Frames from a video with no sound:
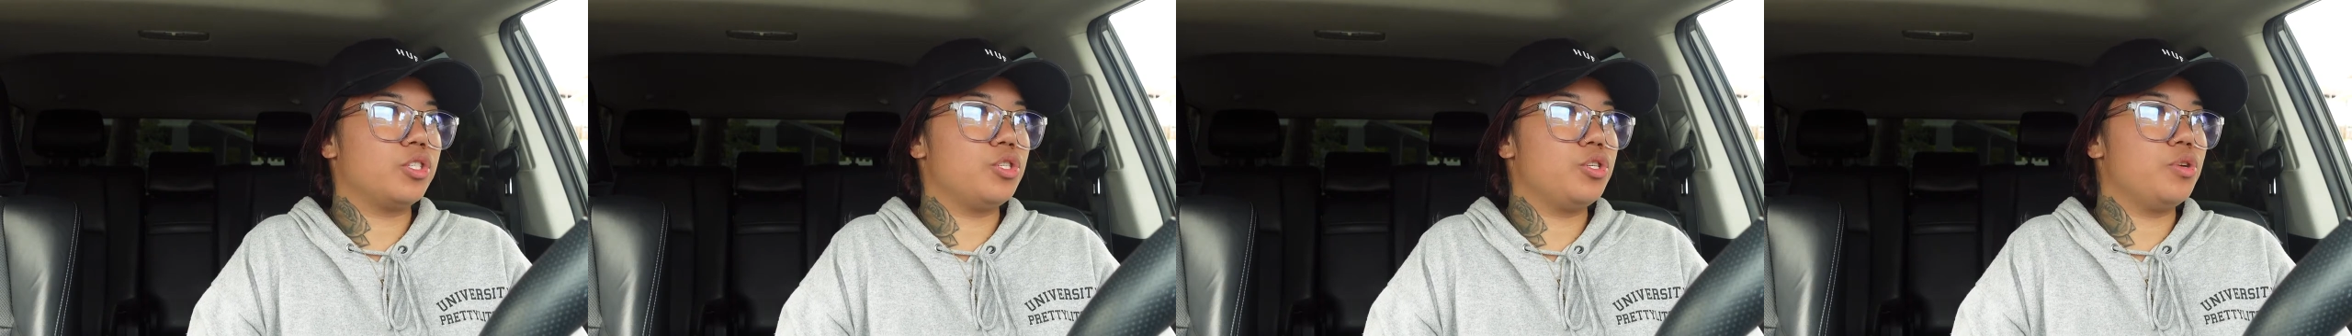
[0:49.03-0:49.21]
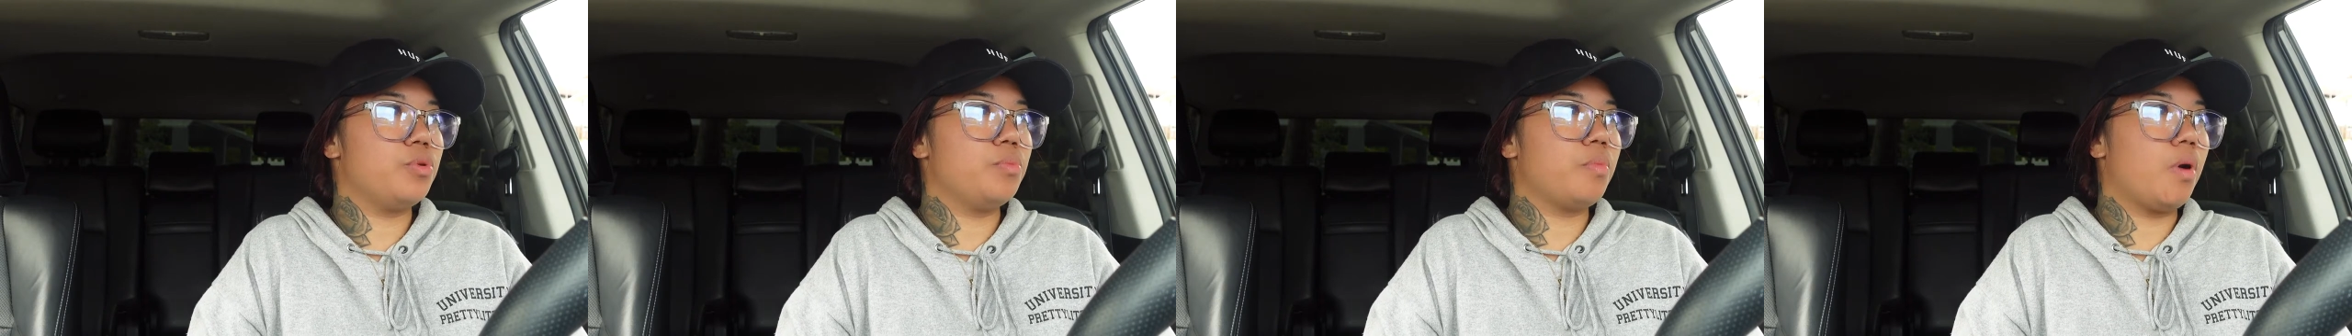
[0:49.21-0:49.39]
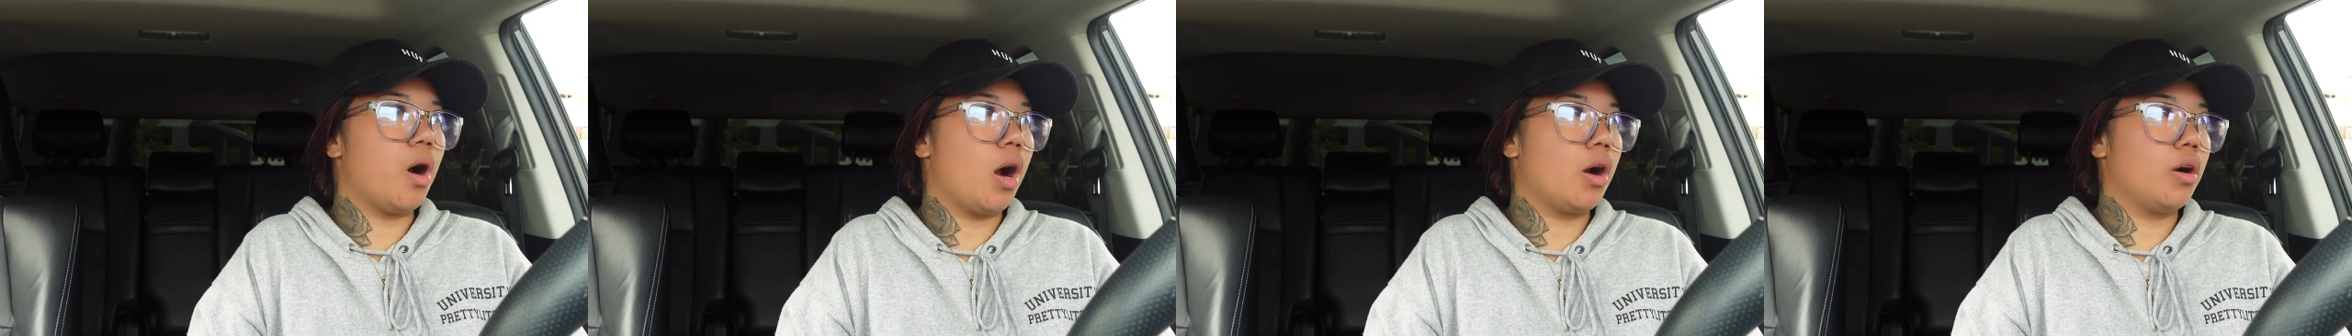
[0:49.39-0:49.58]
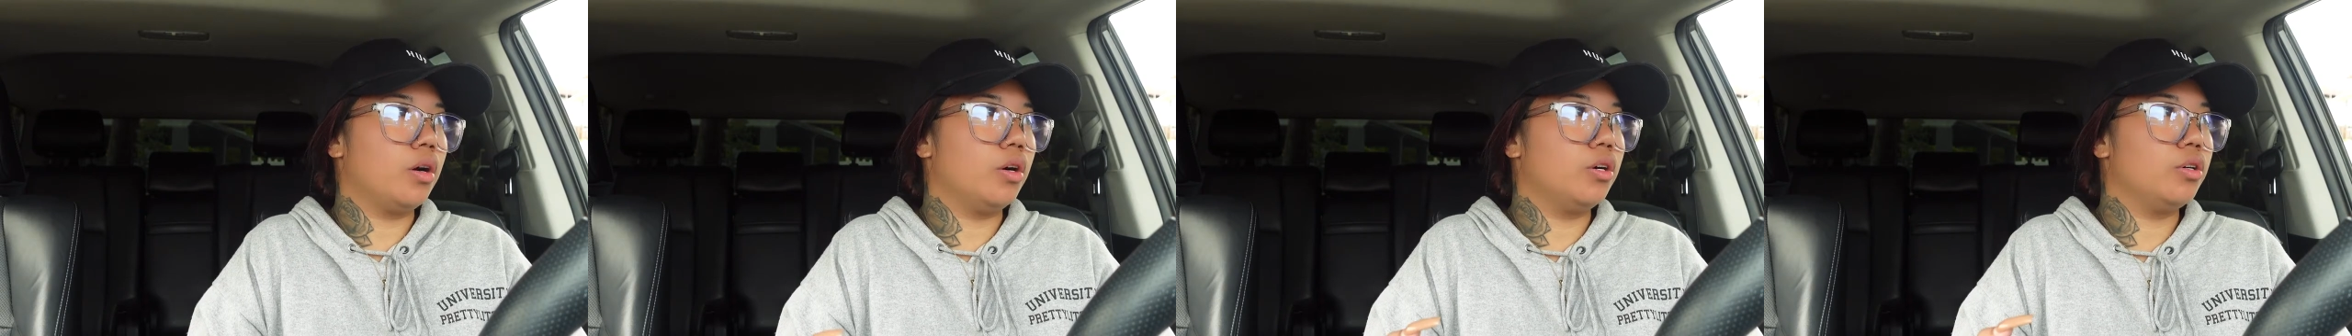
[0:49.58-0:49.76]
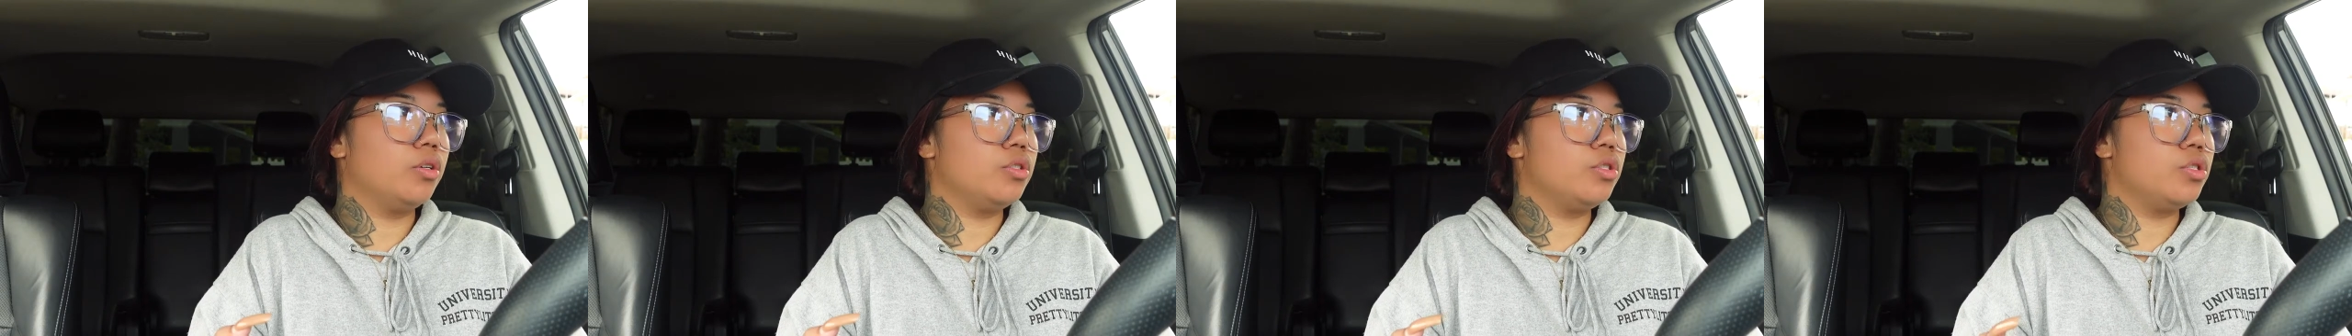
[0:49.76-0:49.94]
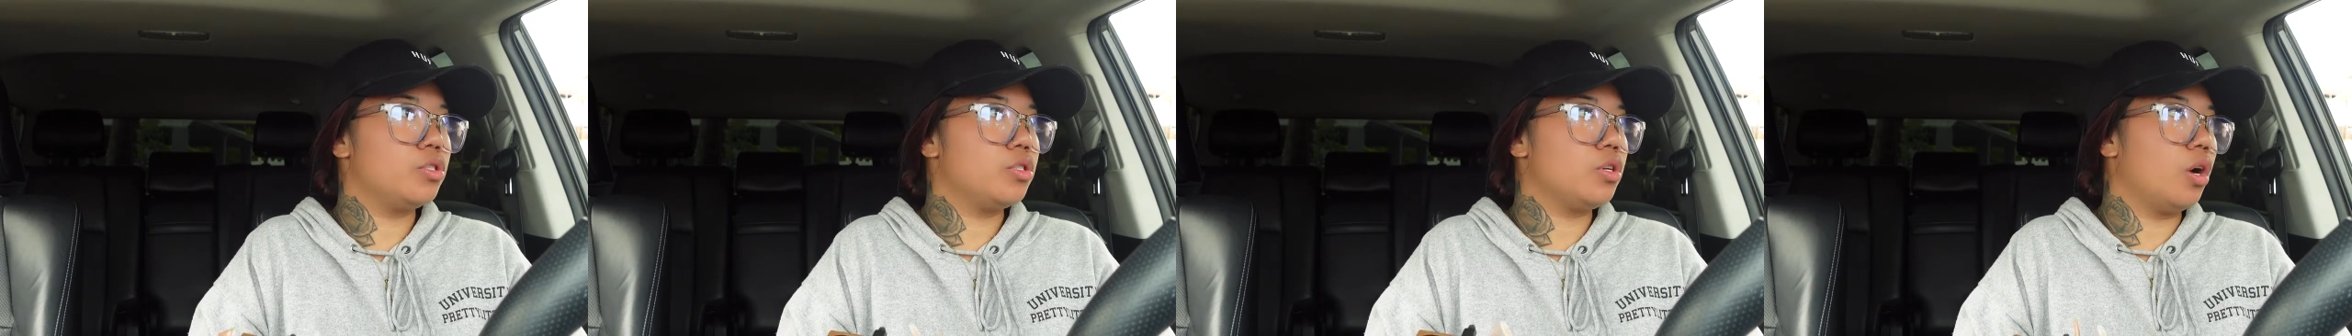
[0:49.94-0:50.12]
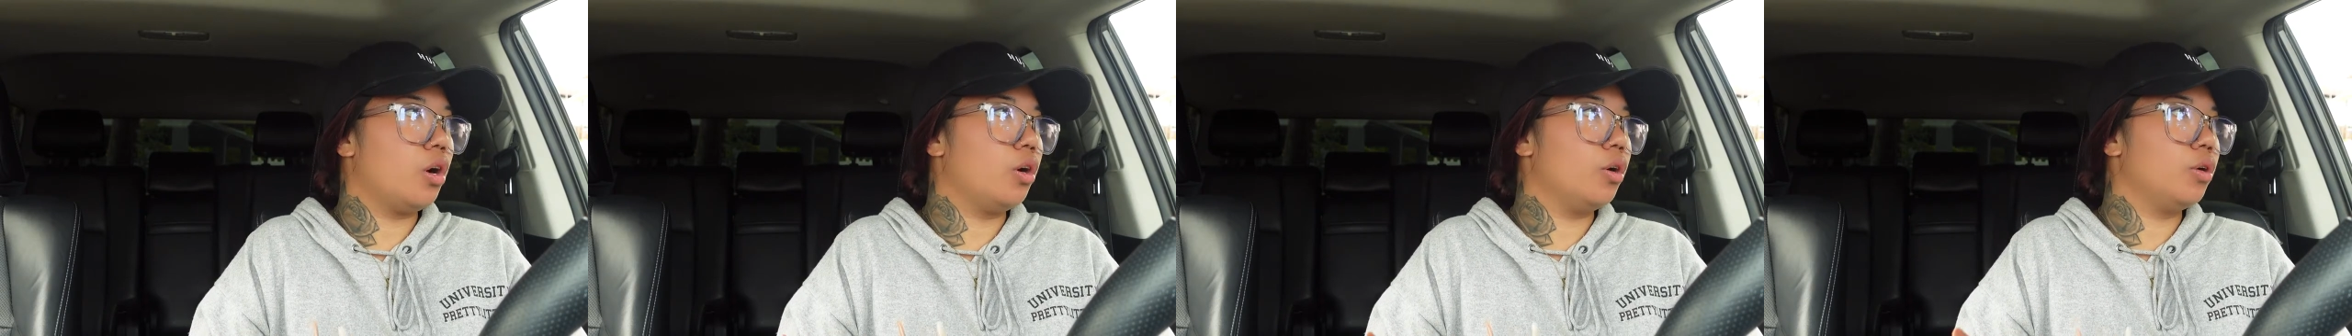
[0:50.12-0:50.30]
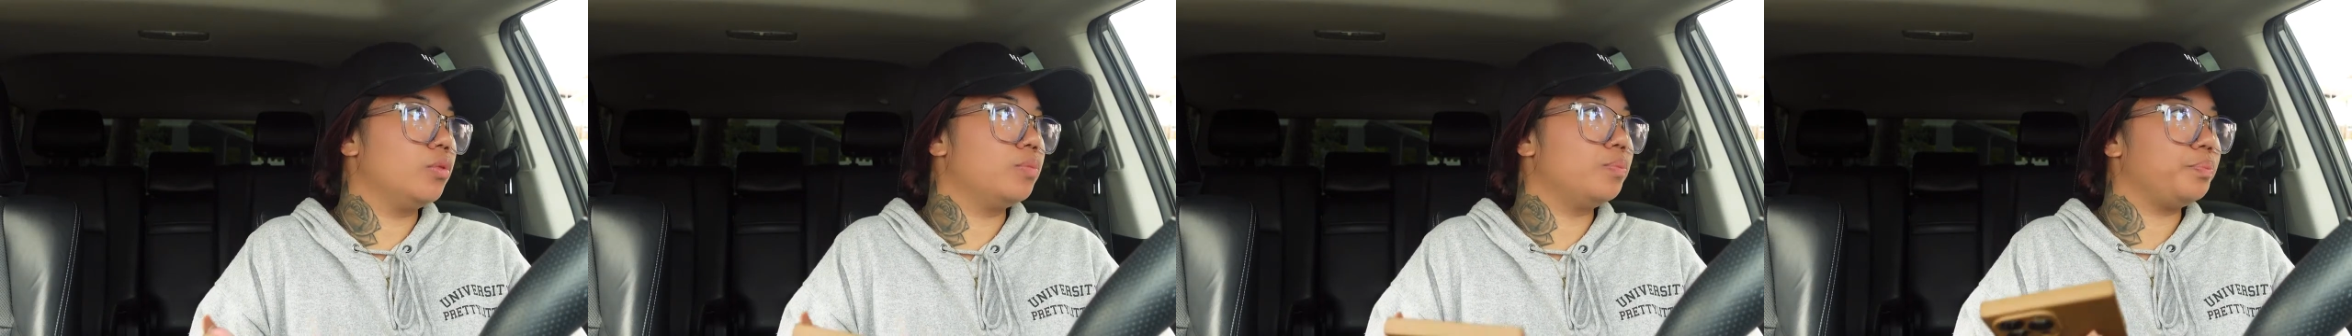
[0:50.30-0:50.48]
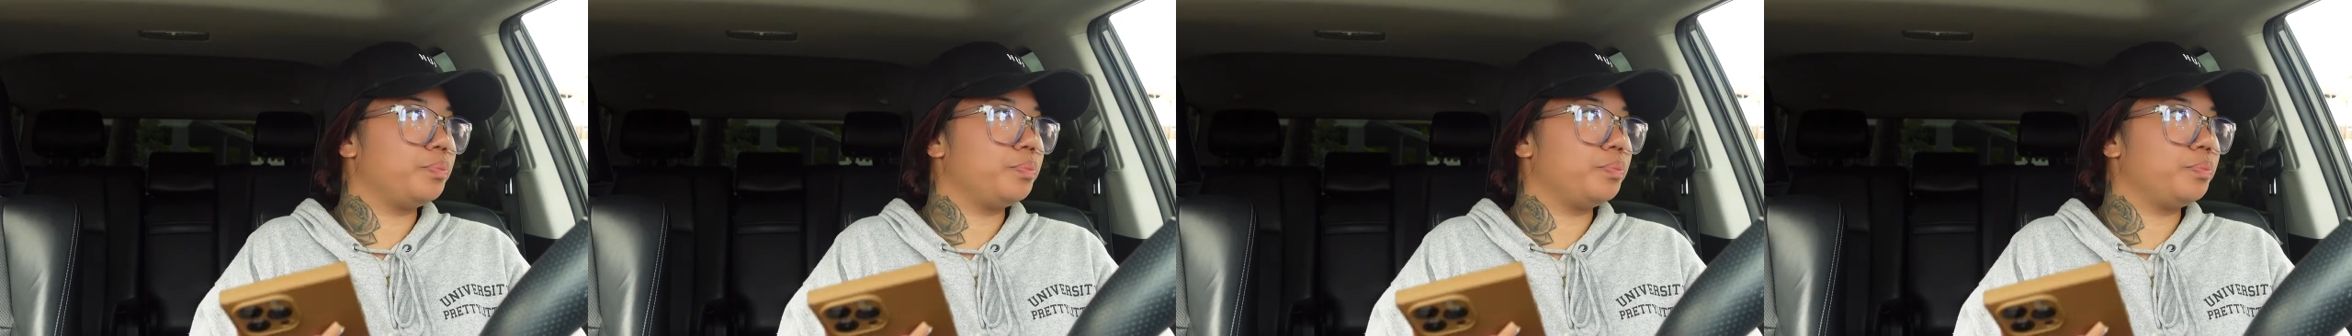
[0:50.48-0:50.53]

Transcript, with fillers: tomorrow, so